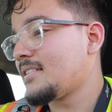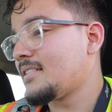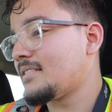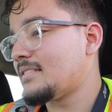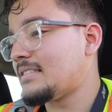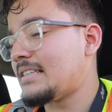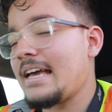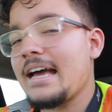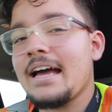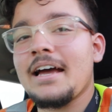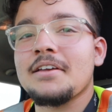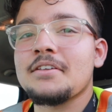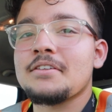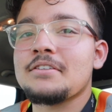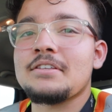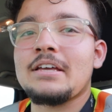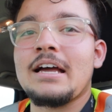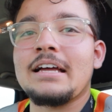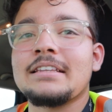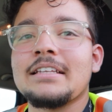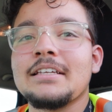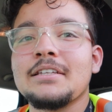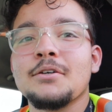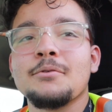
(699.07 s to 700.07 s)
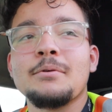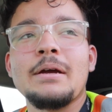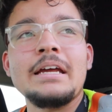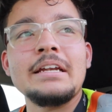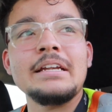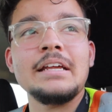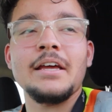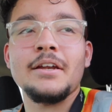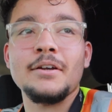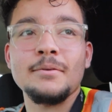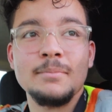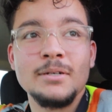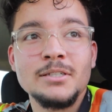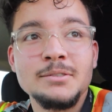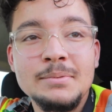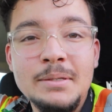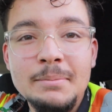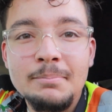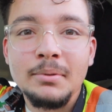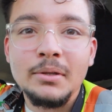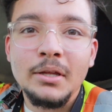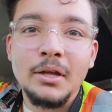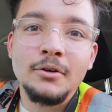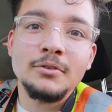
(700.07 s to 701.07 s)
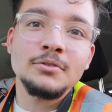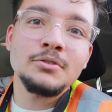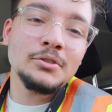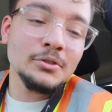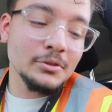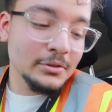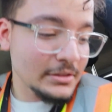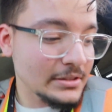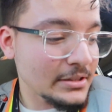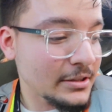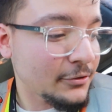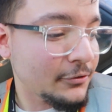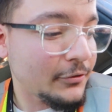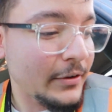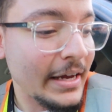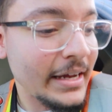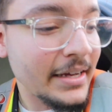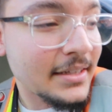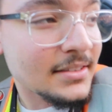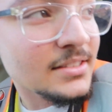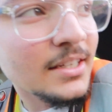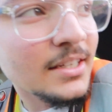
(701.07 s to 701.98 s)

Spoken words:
yeah, I think the radiator must be blown too, because the fan's